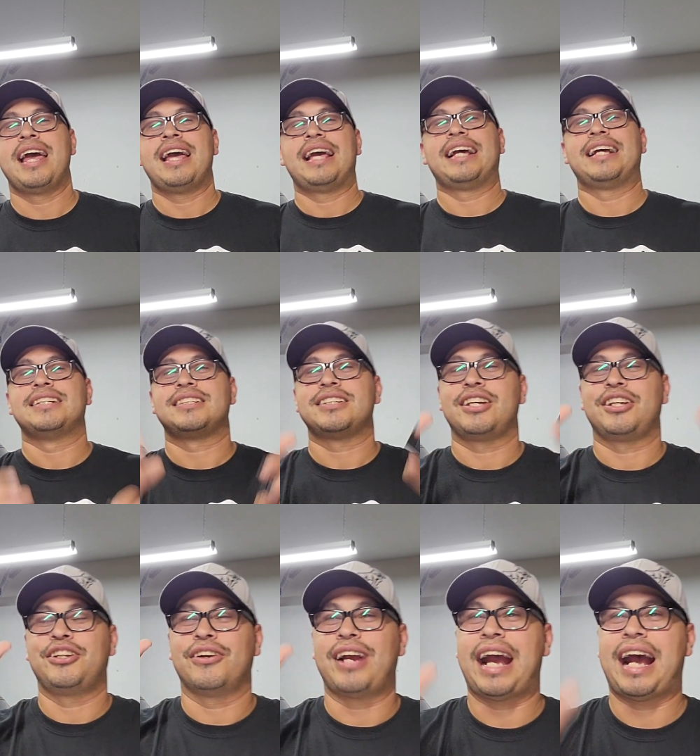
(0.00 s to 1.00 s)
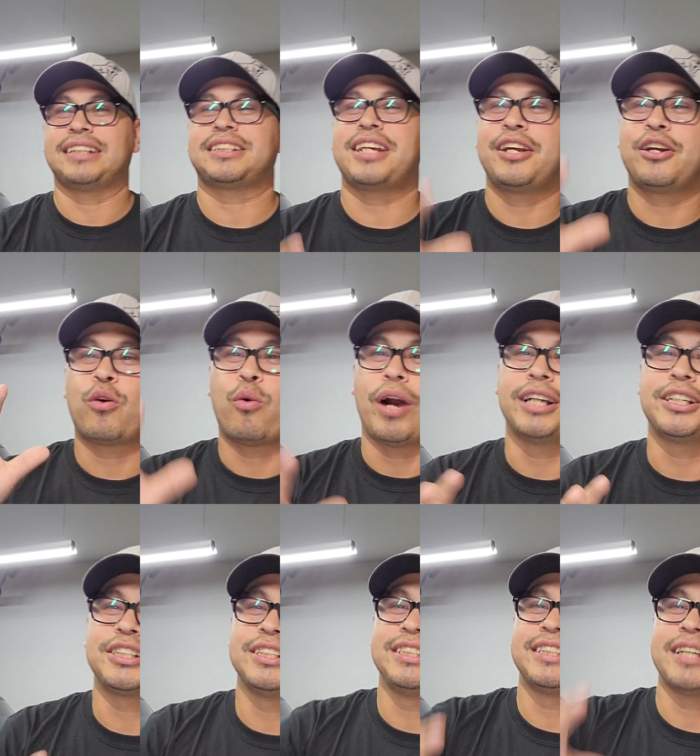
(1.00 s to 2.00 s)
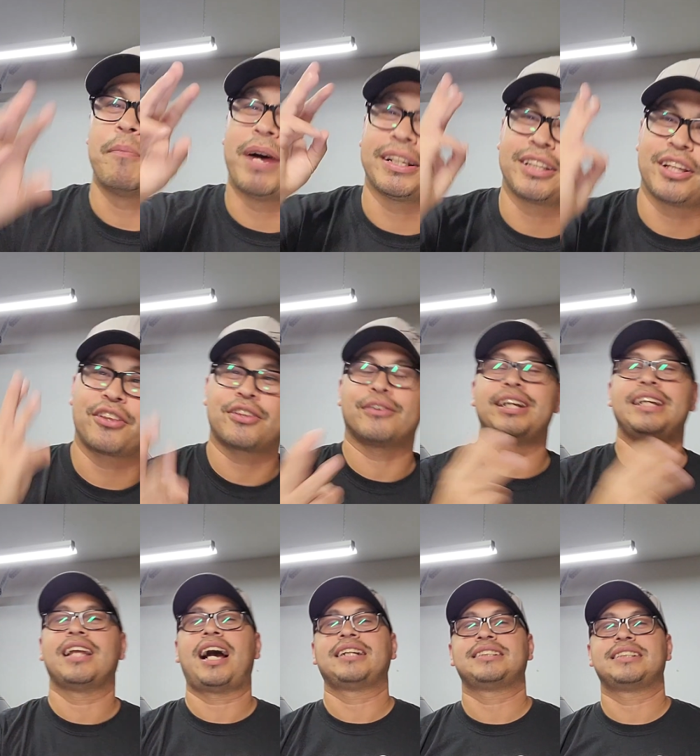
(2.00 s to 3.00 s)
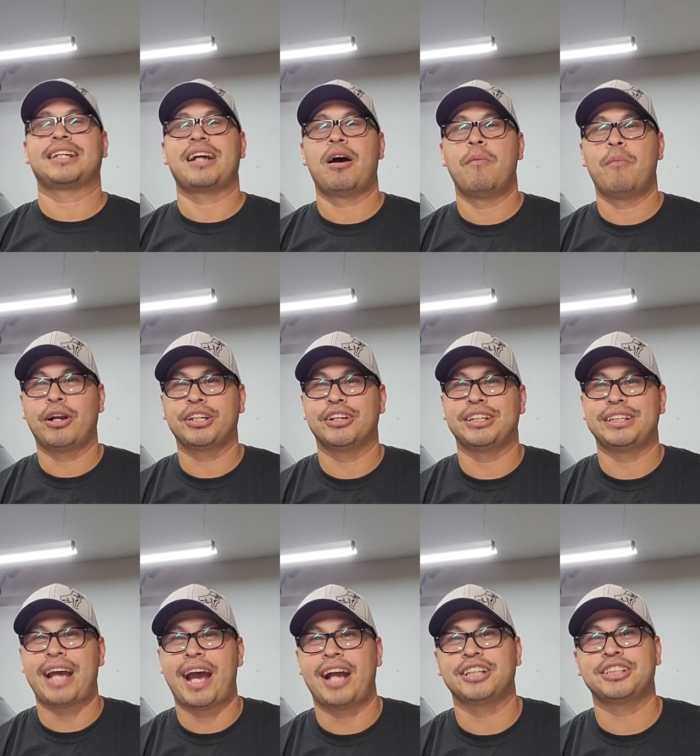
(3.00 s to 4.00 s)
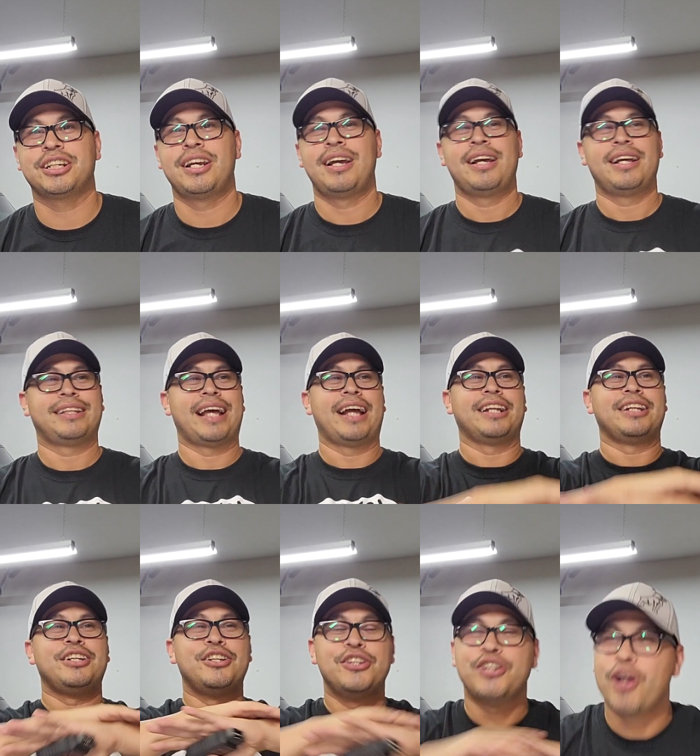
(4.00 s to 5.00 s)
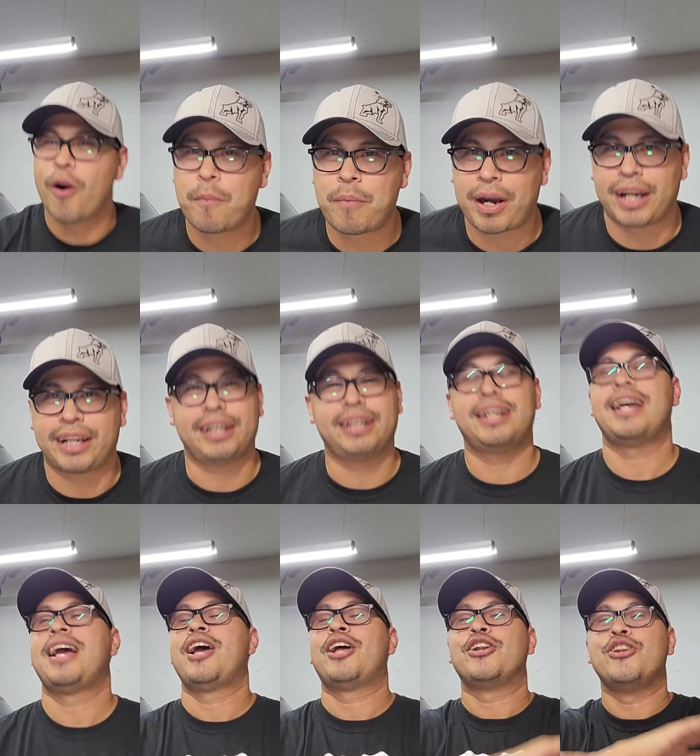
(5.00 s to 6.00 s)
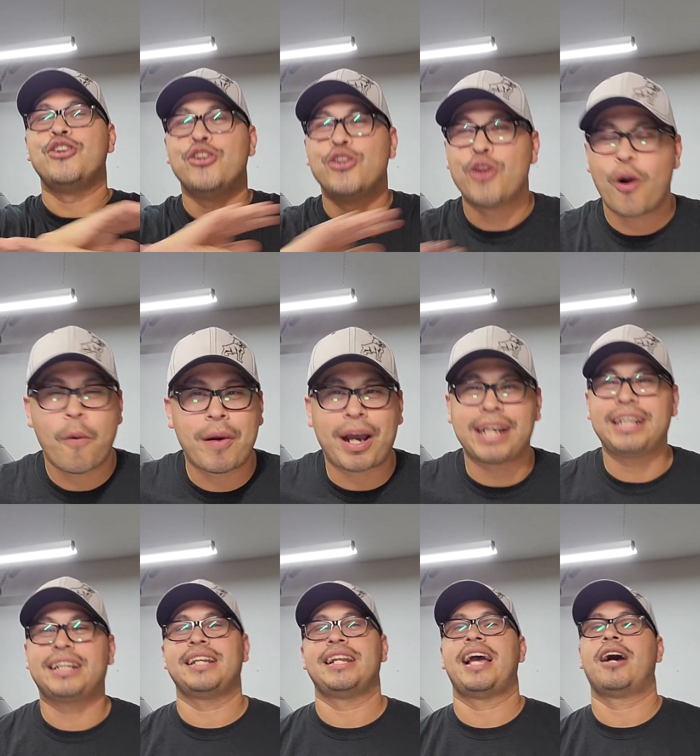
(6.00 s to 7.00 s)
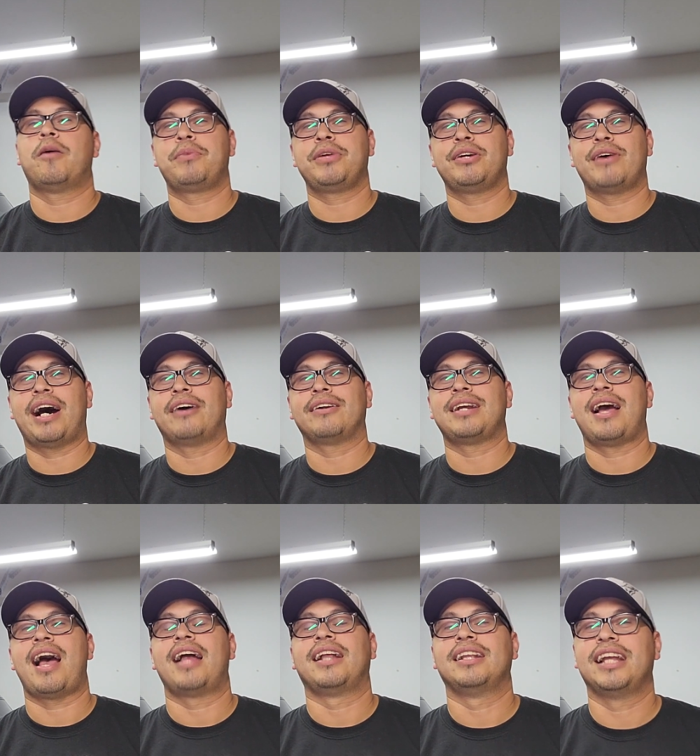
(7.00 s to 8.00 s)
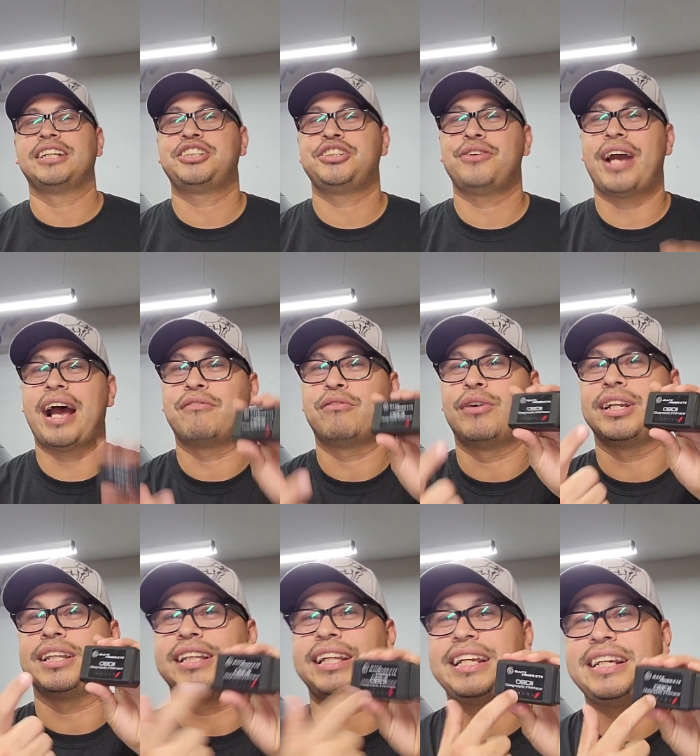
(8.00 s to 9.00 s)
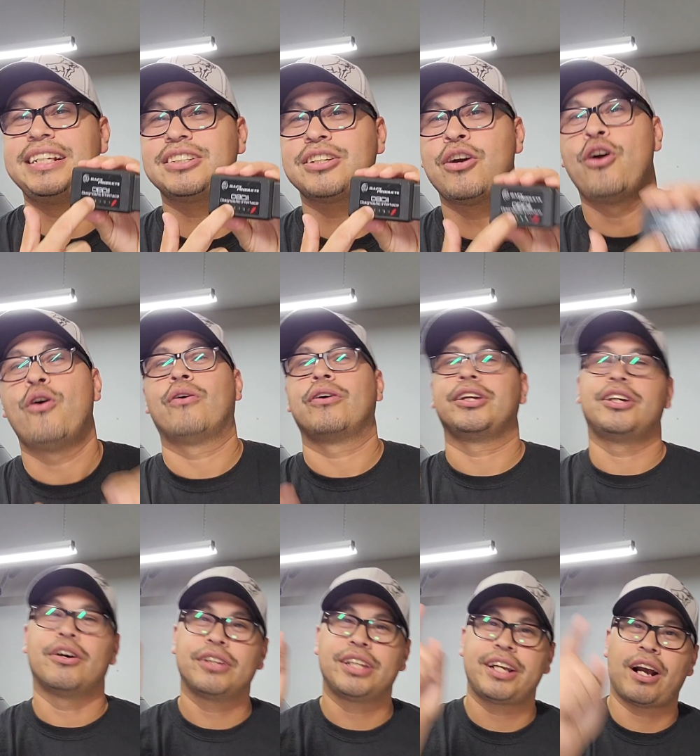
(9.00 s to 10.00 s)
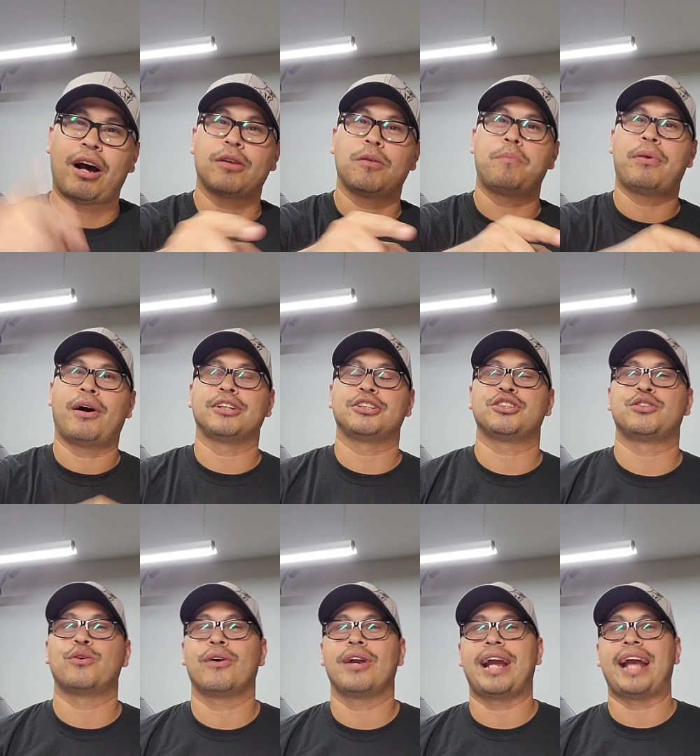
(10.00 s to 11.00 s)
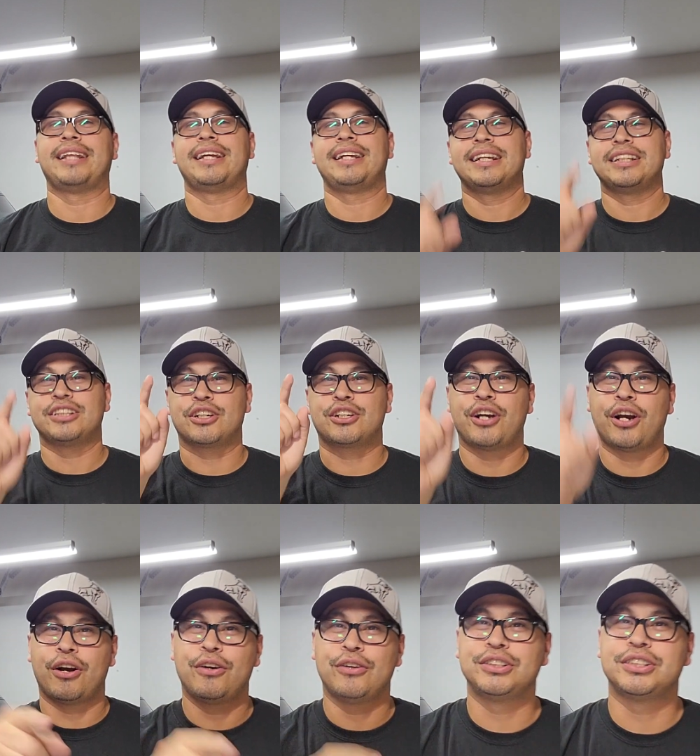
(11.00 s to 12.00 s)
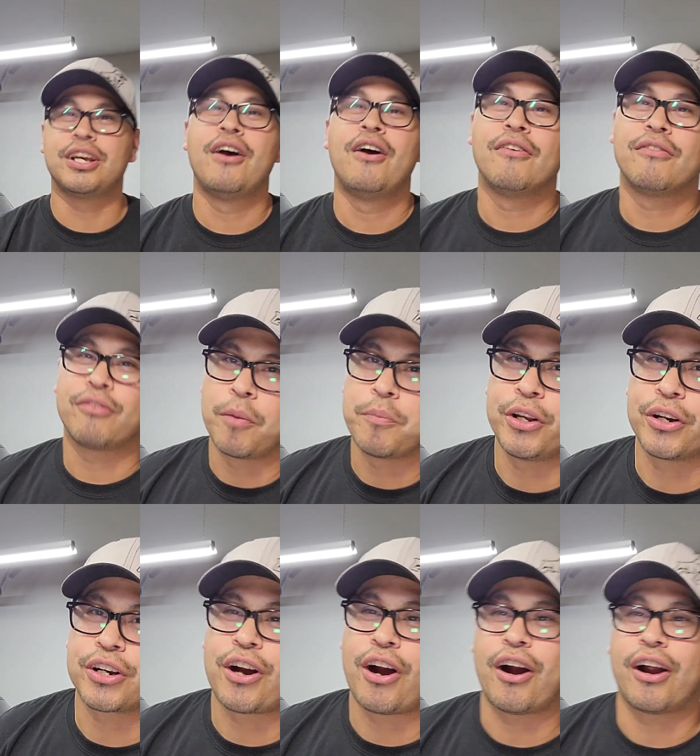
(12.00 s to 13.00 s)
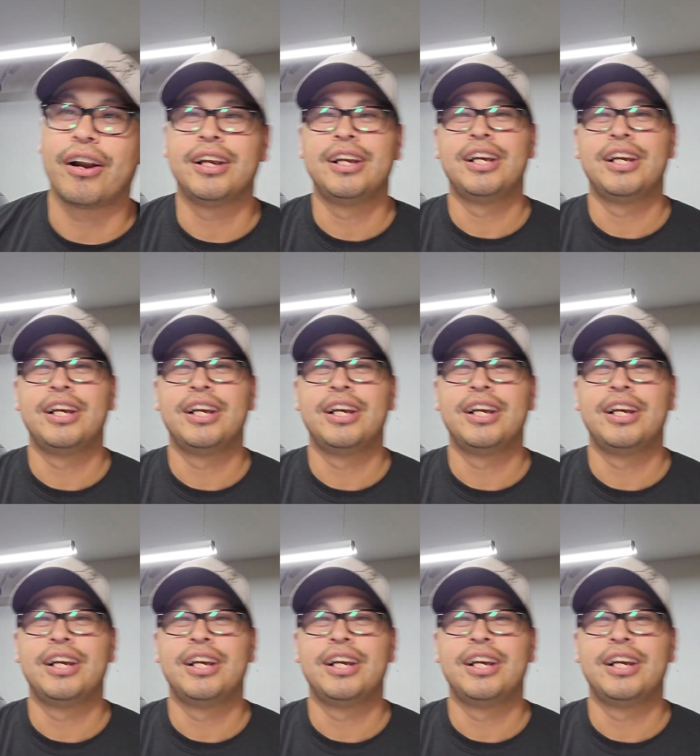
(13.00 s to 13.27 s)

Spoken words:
is you're asking questions about the three lights that come on your dash that nobody can help you out unless you have one of these or you go to the auto parts store and they get the codes from your car.